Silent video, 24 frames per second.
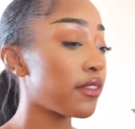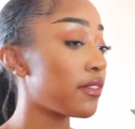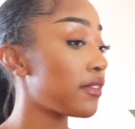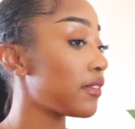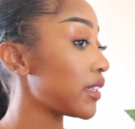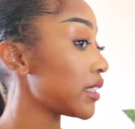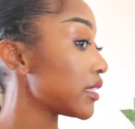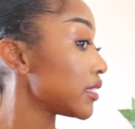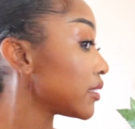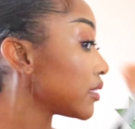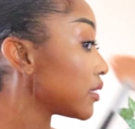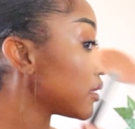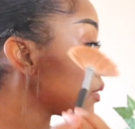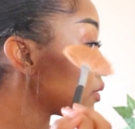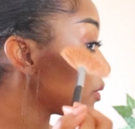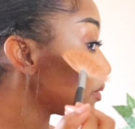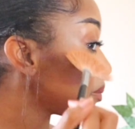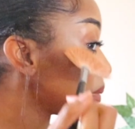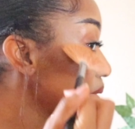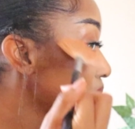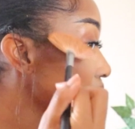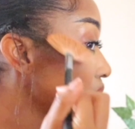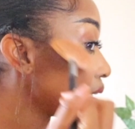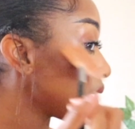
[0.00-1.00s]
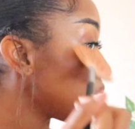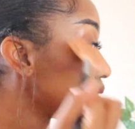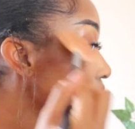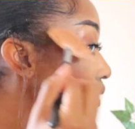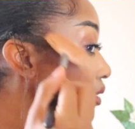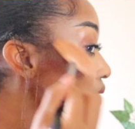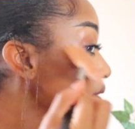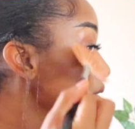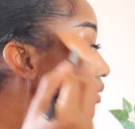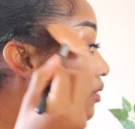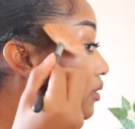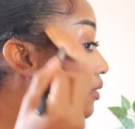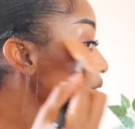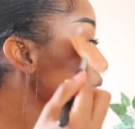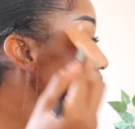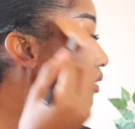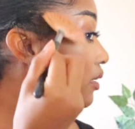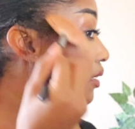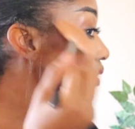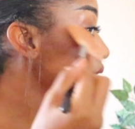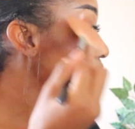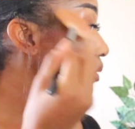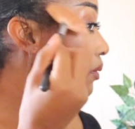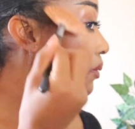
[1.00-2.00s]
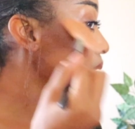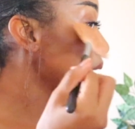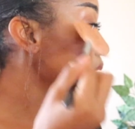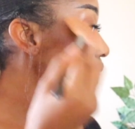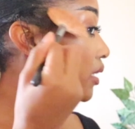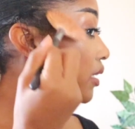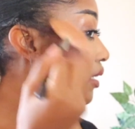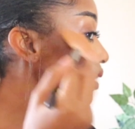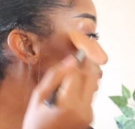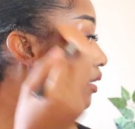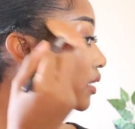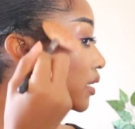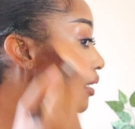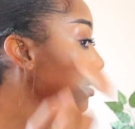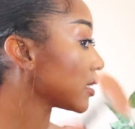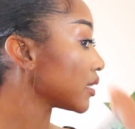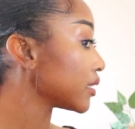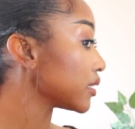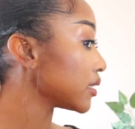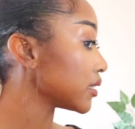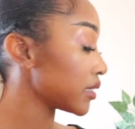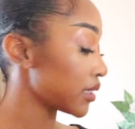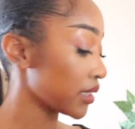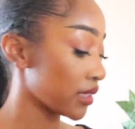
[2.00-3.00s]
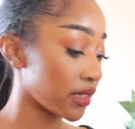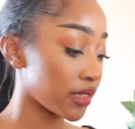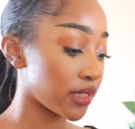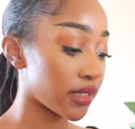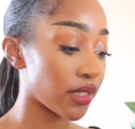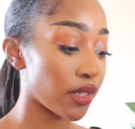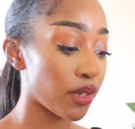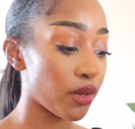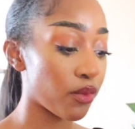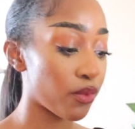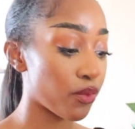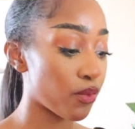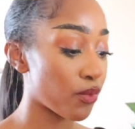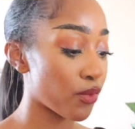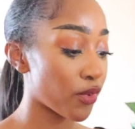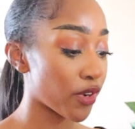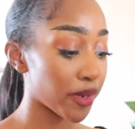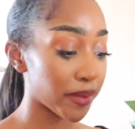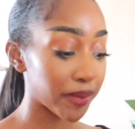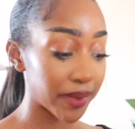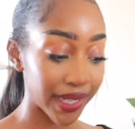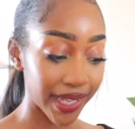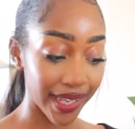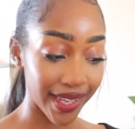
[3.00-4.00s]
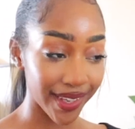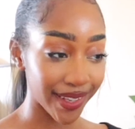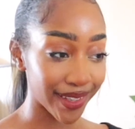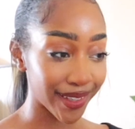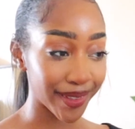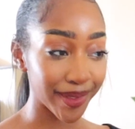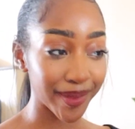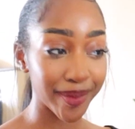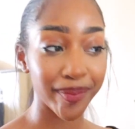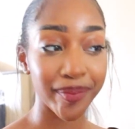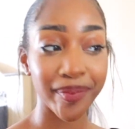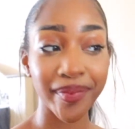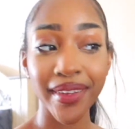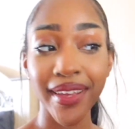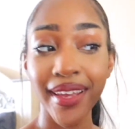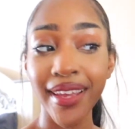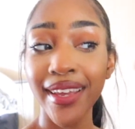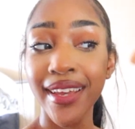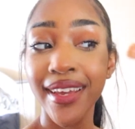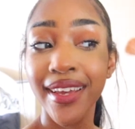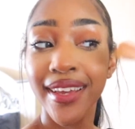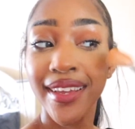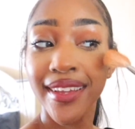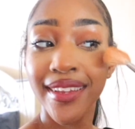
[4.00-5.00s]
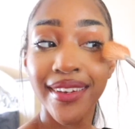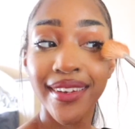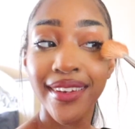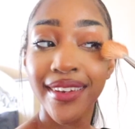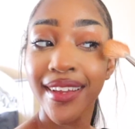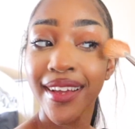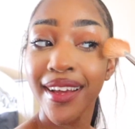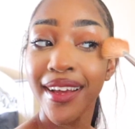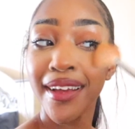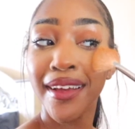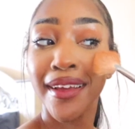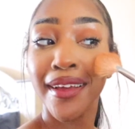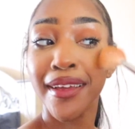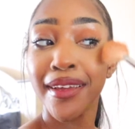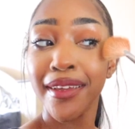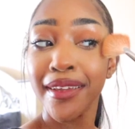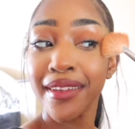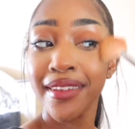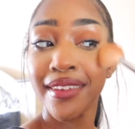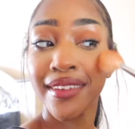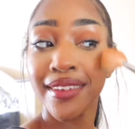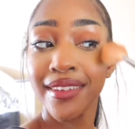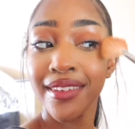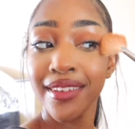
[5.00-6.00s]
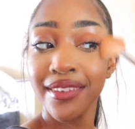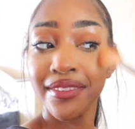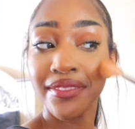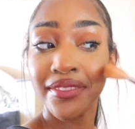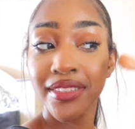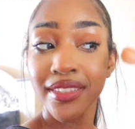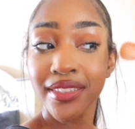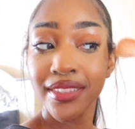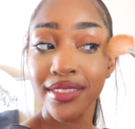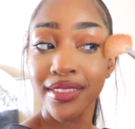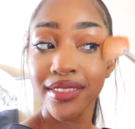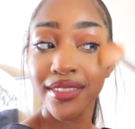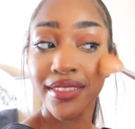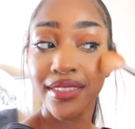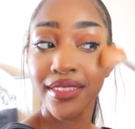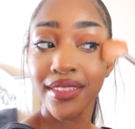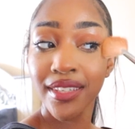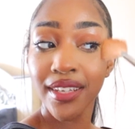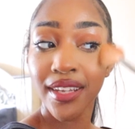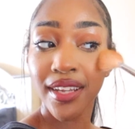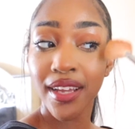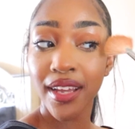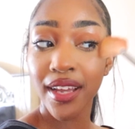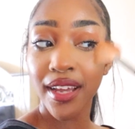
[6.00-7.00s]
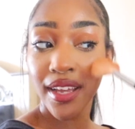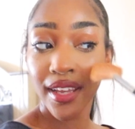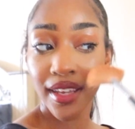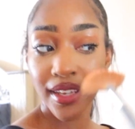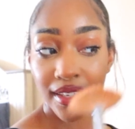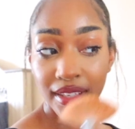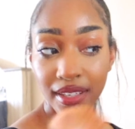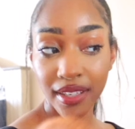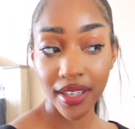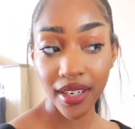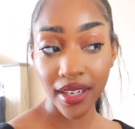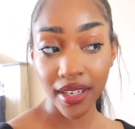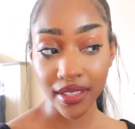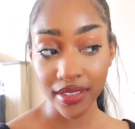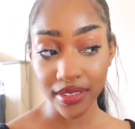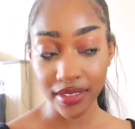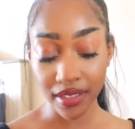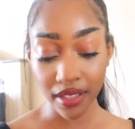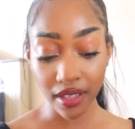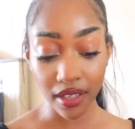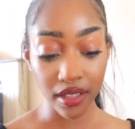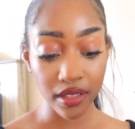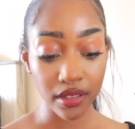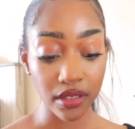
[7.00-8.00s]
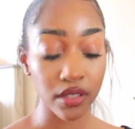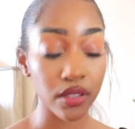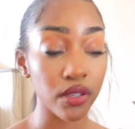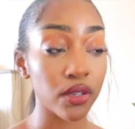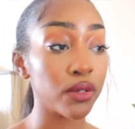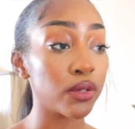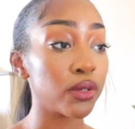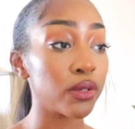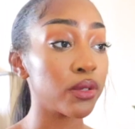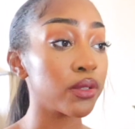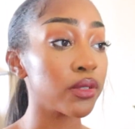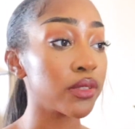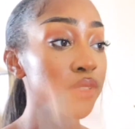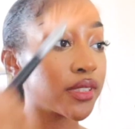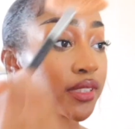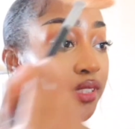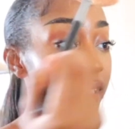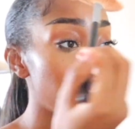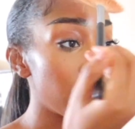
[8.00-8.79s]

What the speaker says: Festive because the weather is warming up and I love it. I cannot stand the cold.